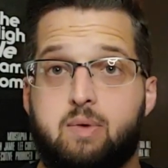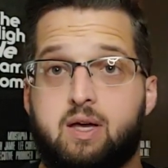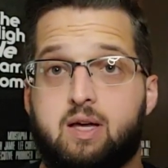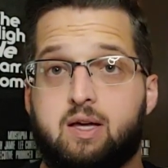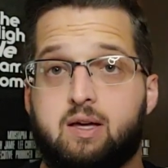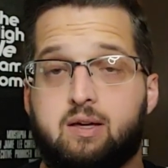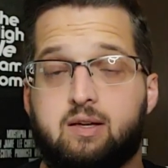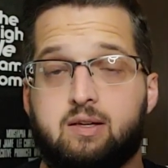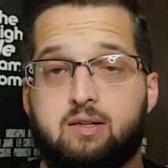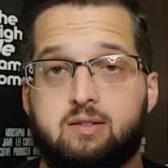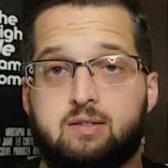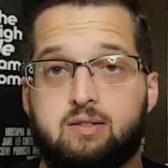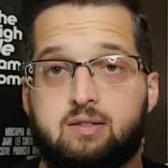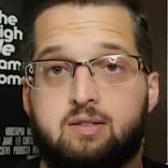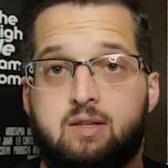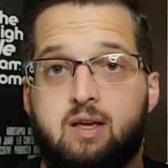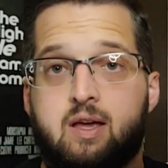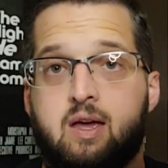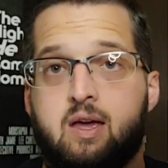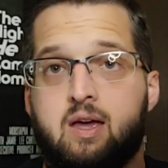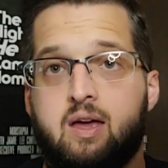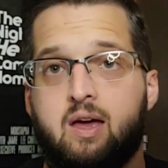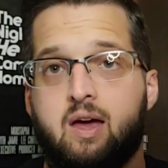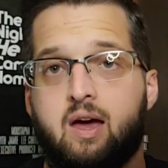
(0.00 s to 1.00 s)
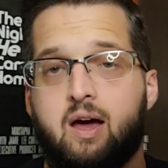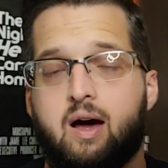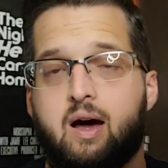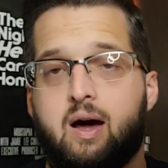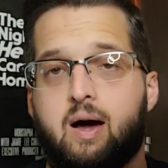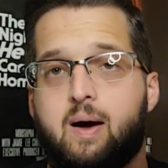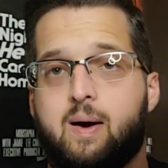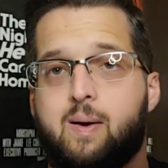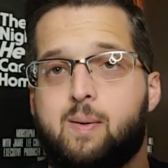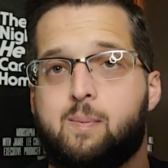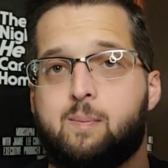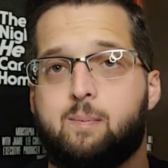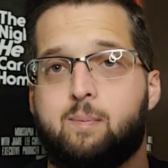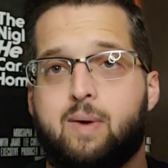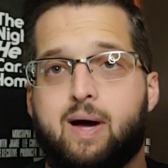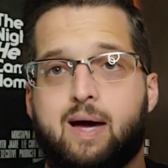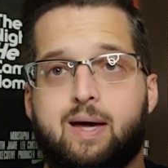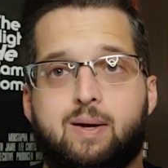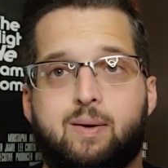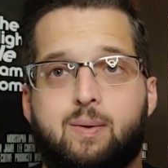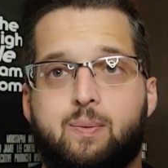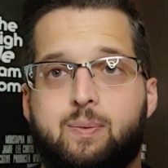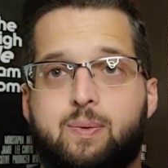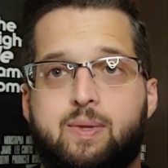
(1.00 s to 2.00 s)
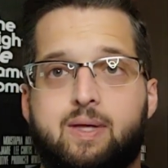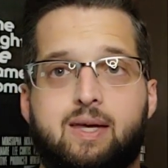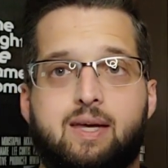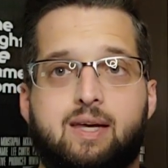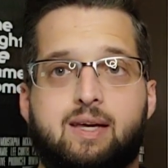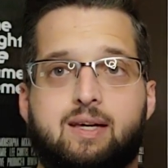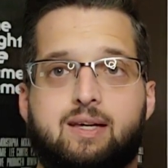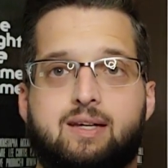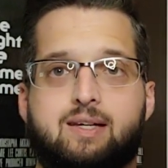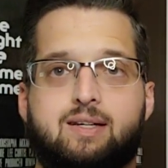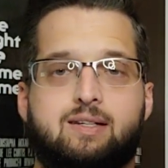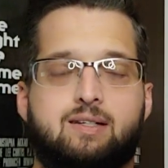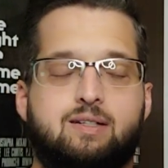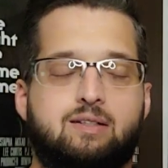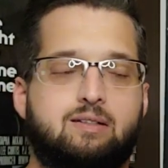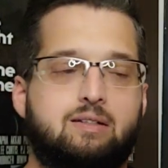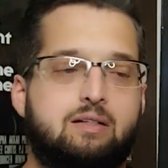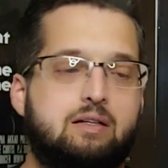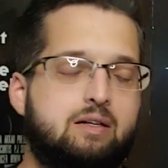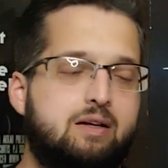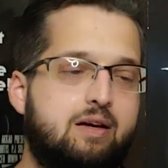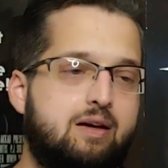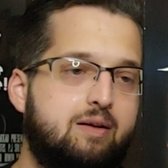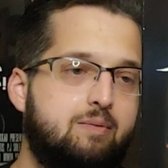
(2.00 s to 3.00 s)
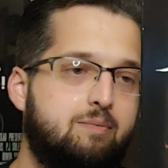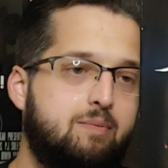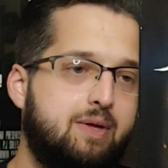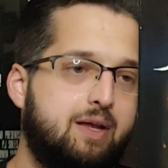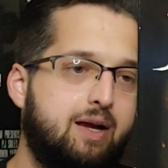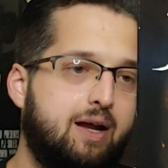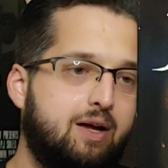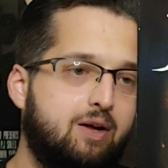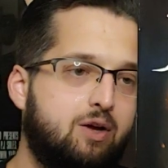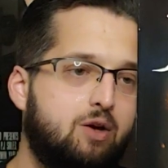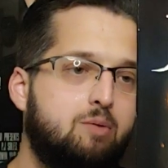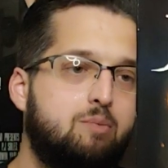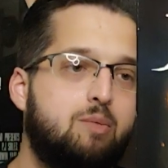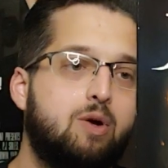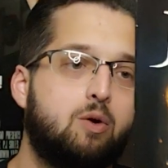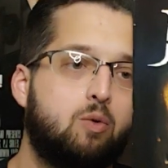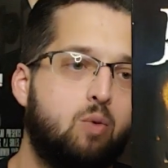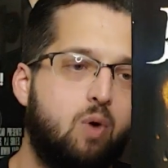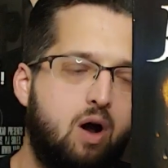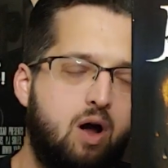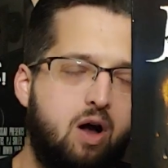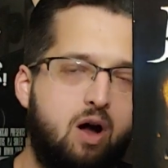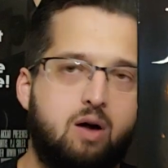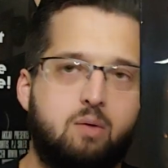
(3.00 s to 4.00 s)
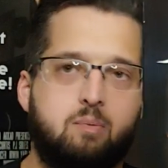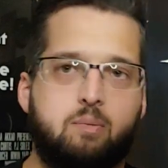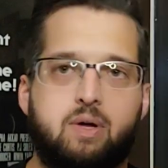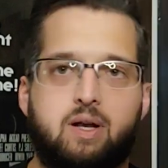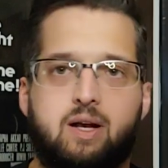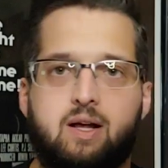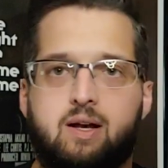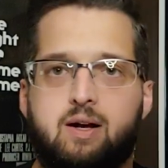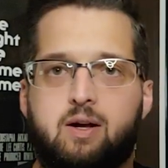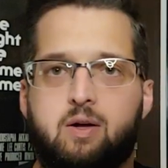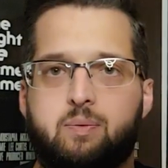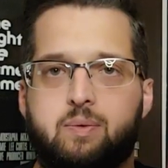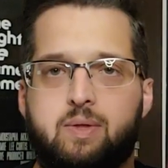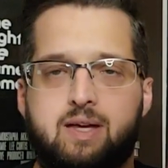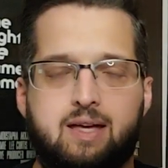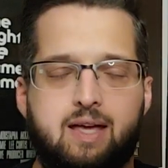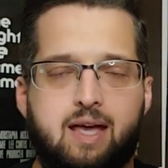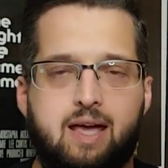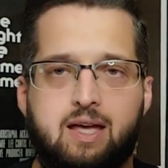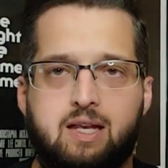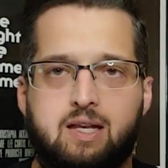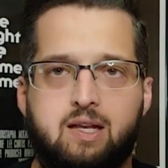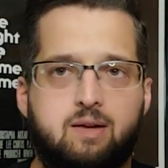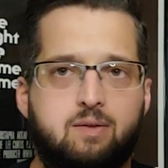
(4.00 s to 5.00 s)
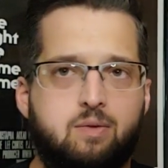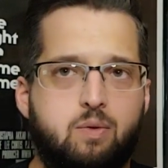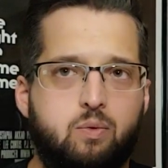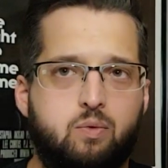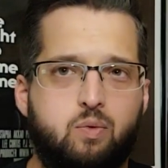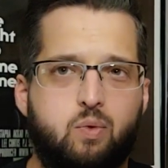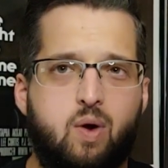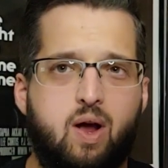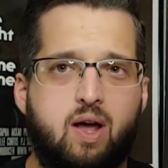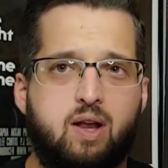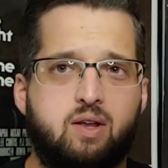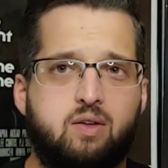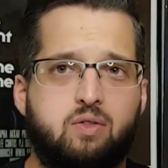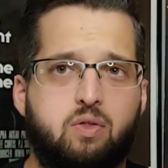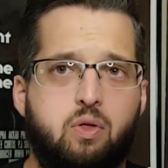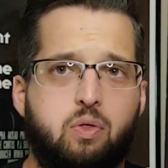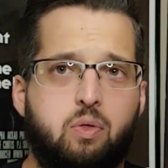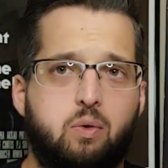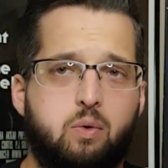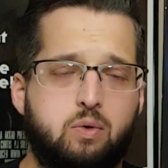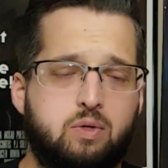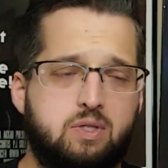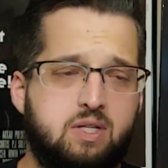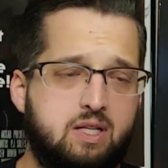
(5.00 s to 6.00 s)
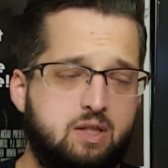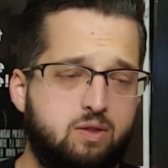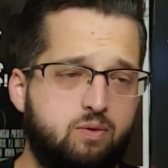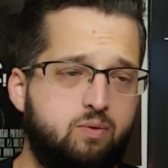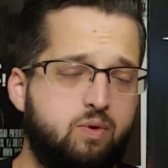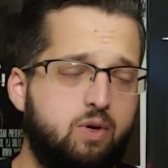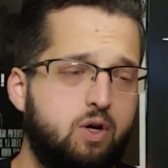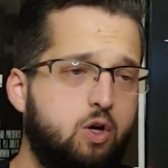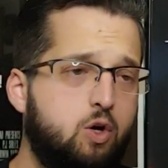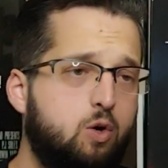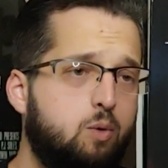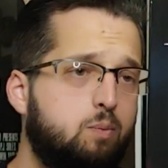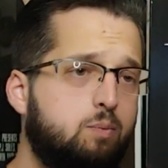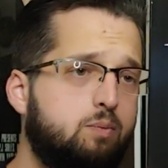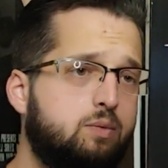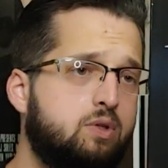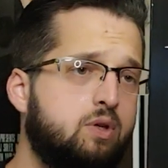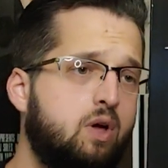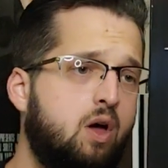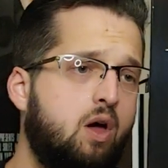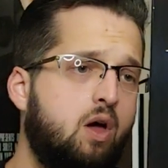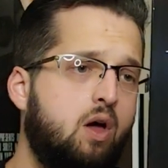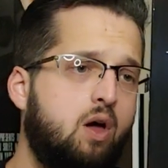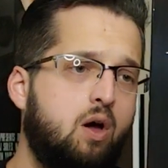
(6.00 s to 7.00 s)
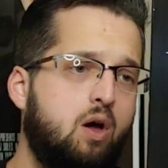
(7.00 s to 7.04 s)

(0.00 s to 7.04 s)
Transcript: Because I don't think, and I could be wrong, but I don't think any of the Friday the 13th films